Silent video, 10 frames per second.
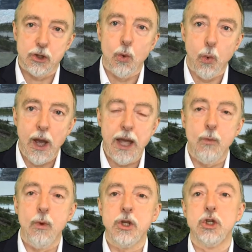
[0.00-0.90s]
the way in
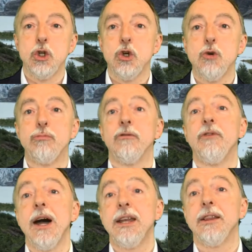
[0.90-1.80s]
which you
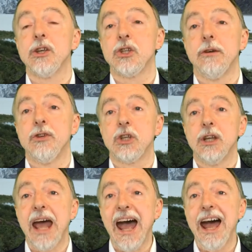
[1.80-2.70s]
providing that service can
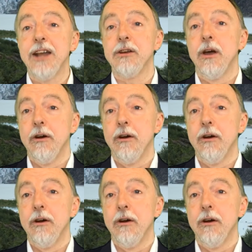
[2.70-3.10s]
add